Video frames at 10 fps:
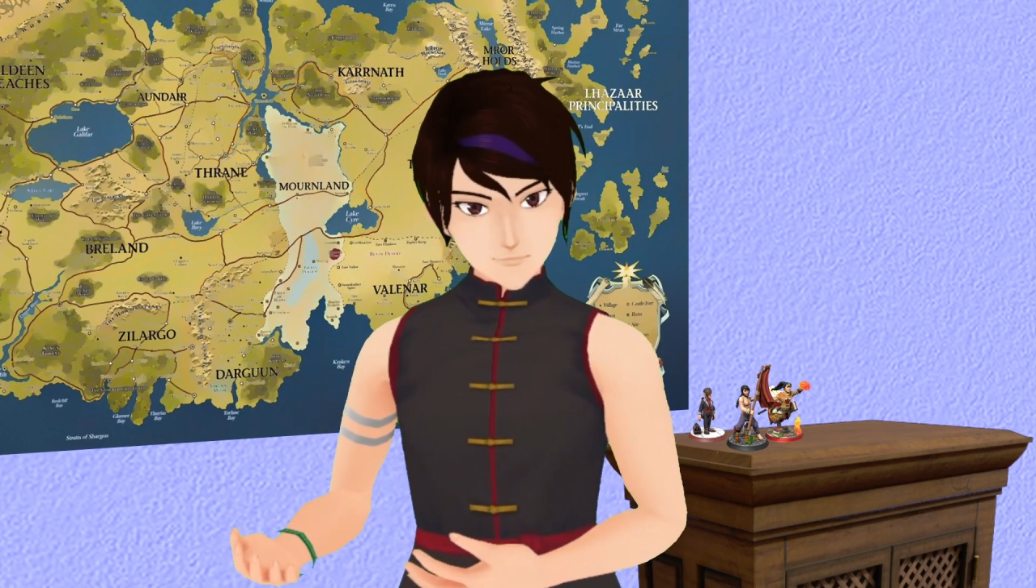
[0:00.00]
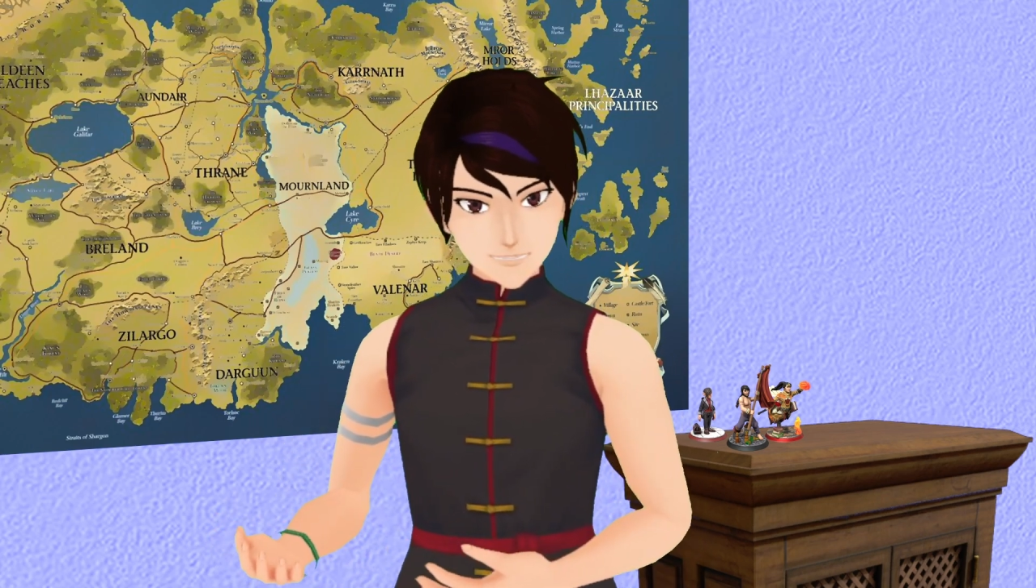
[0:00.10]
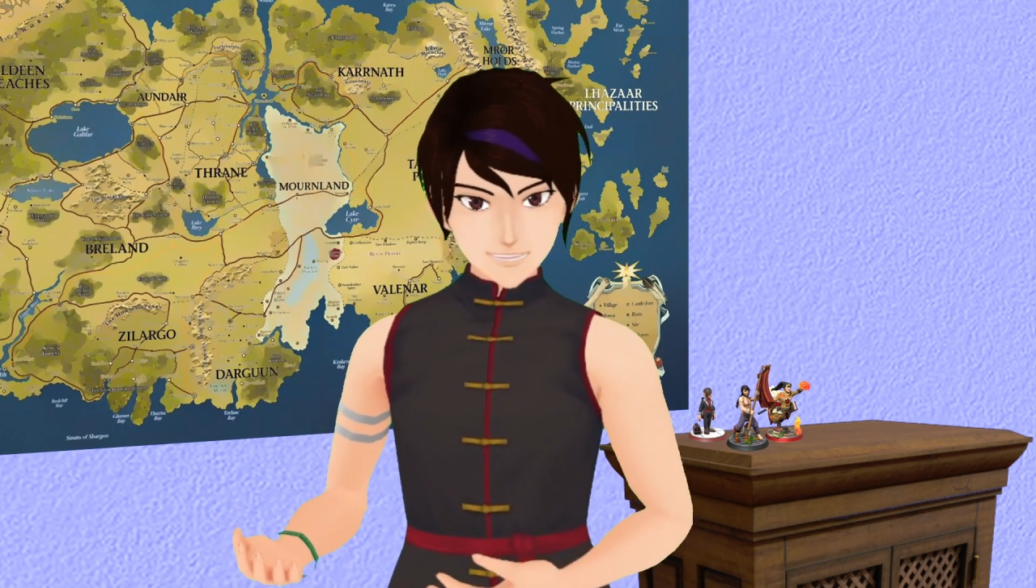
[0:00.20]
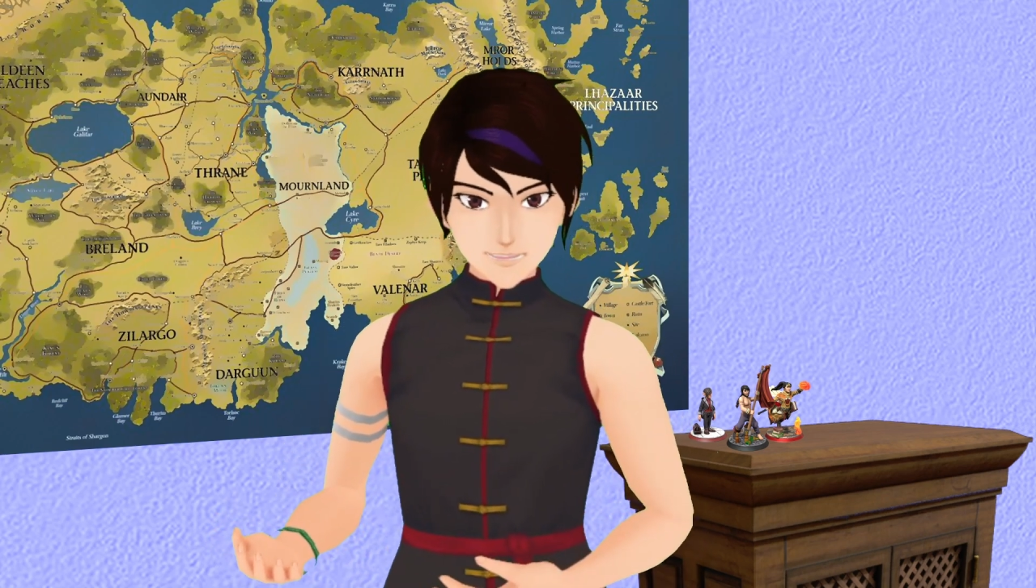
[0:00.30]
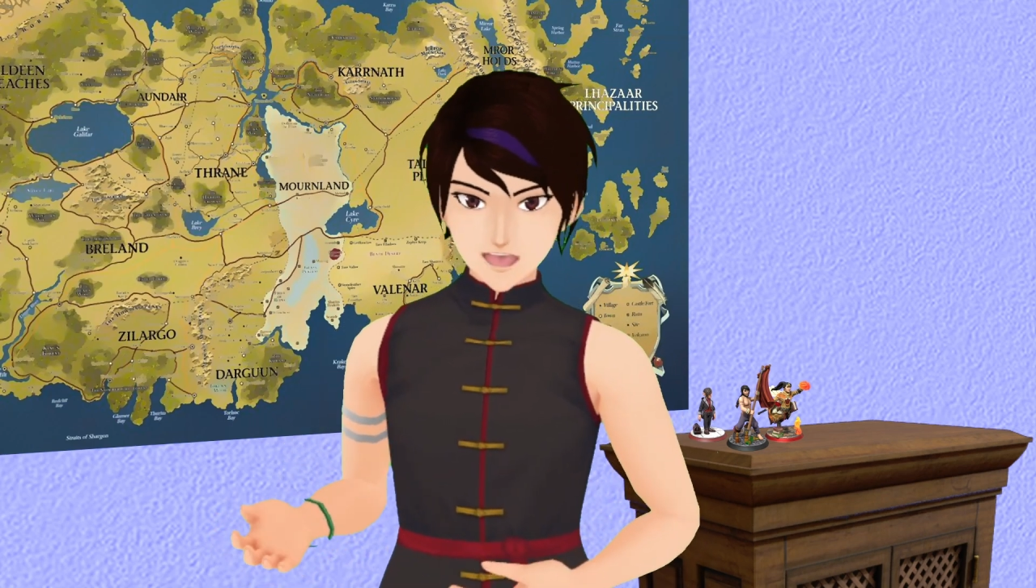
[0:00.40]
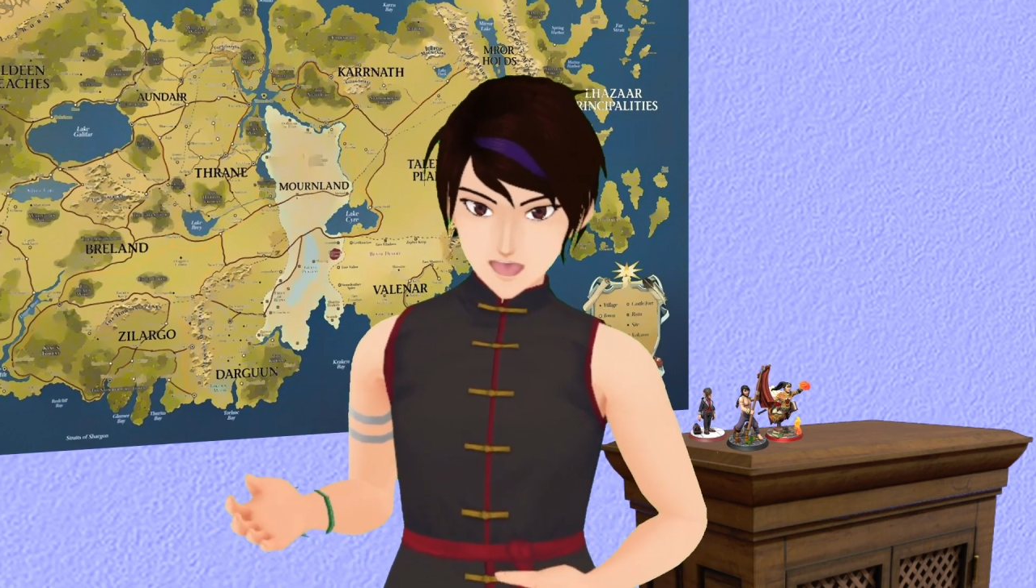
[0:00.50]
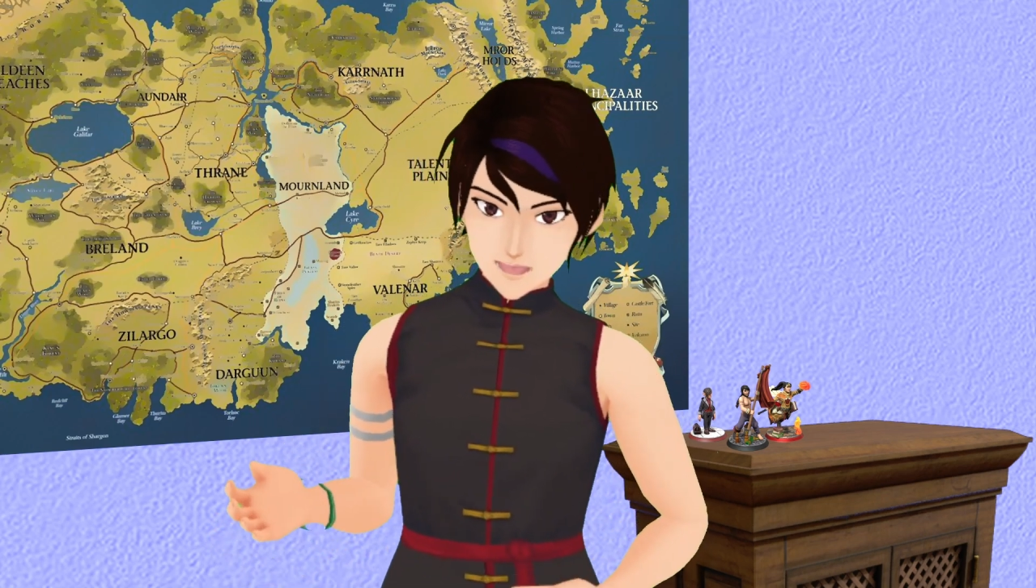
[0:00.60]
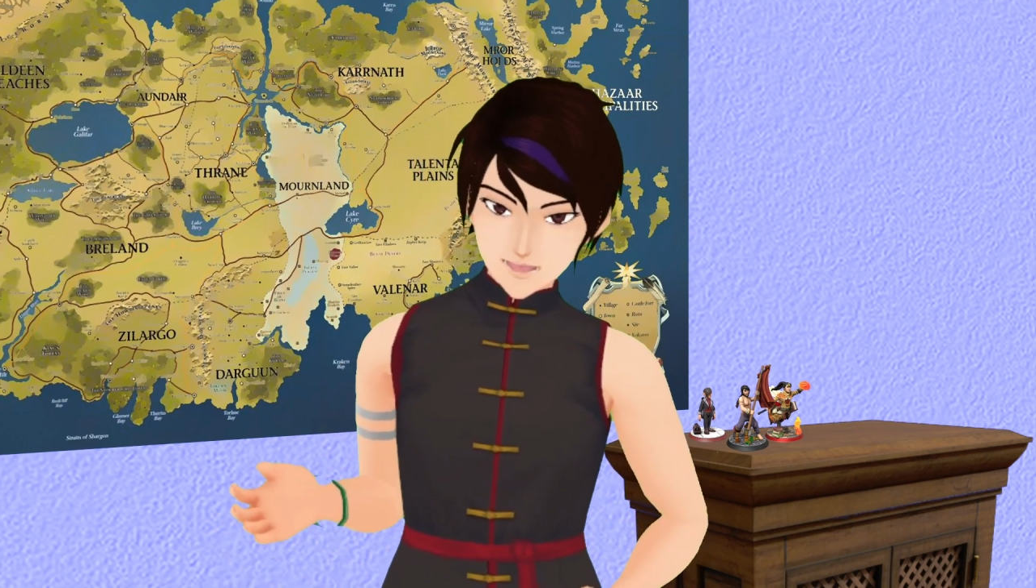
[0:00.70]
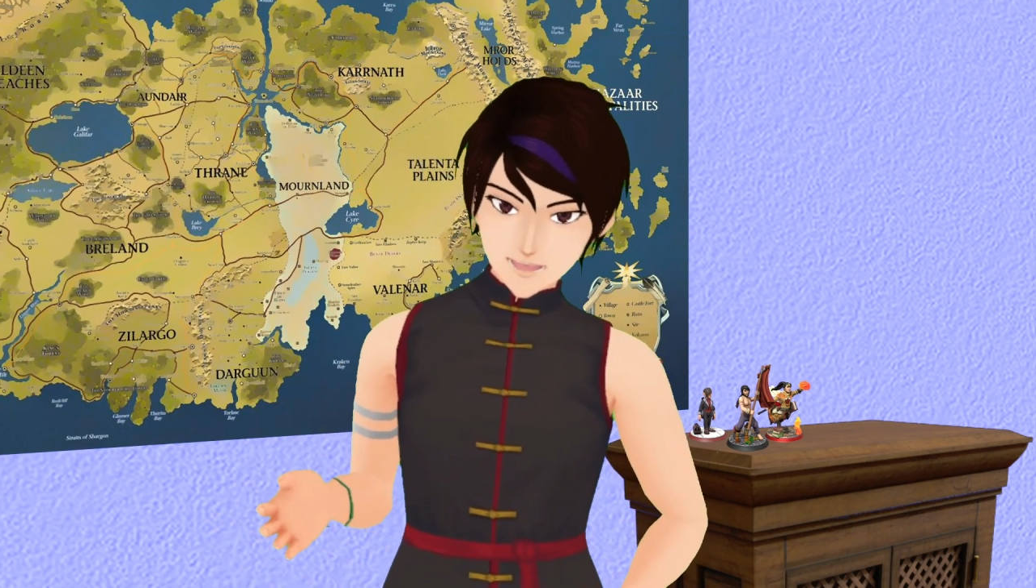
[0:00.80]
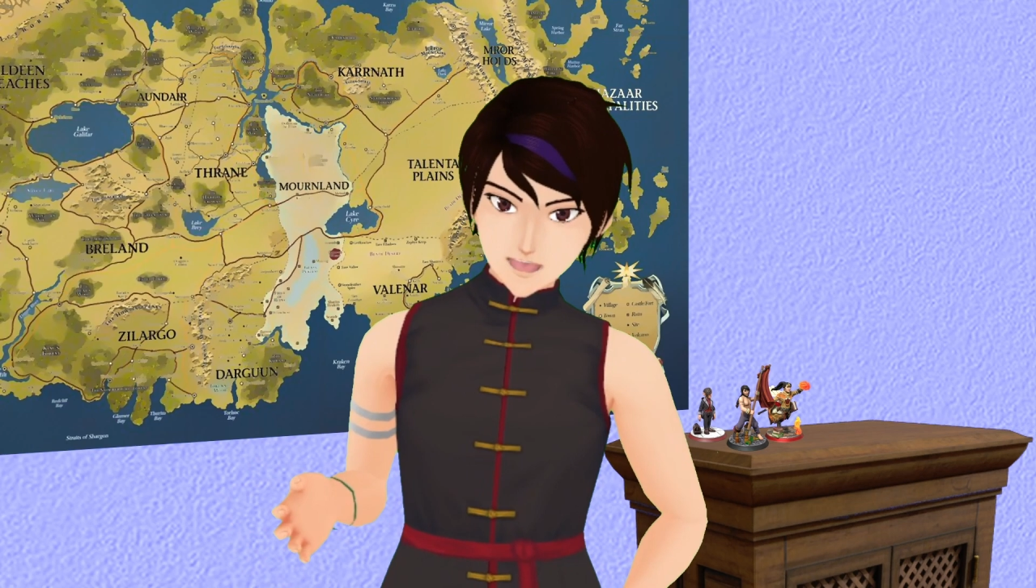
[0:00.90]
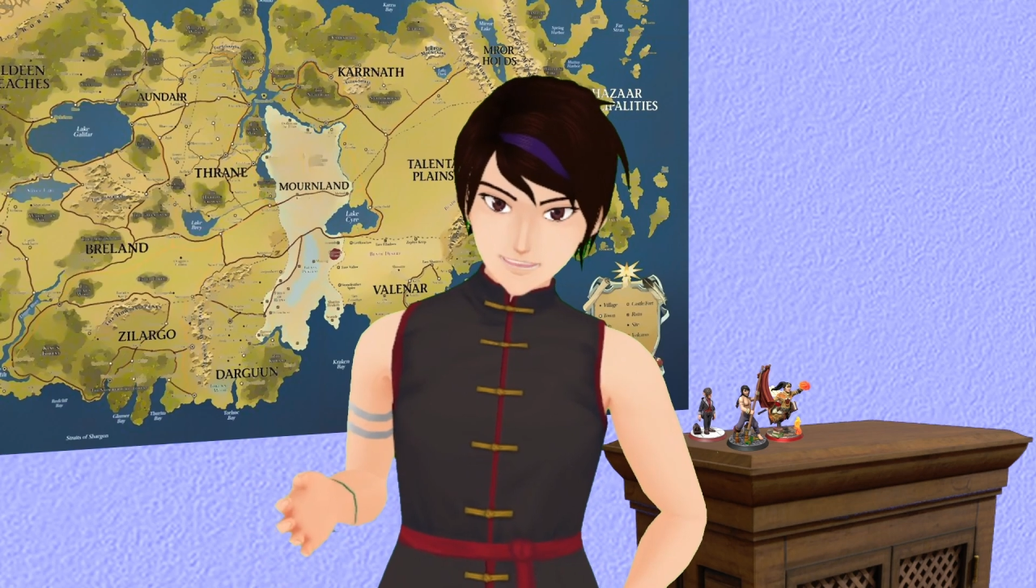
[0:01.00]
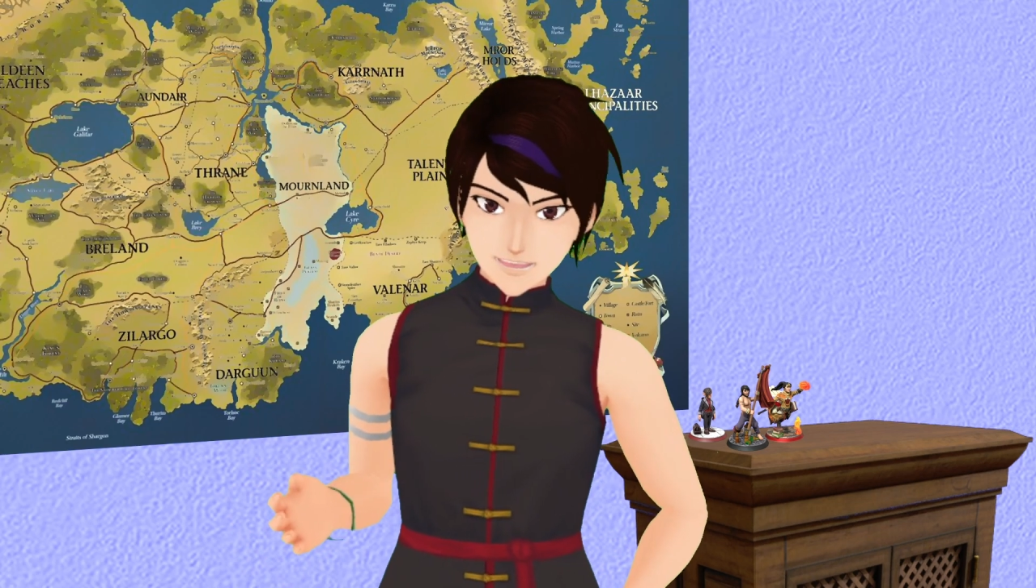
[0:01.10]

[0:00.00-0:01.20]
And hopefully this may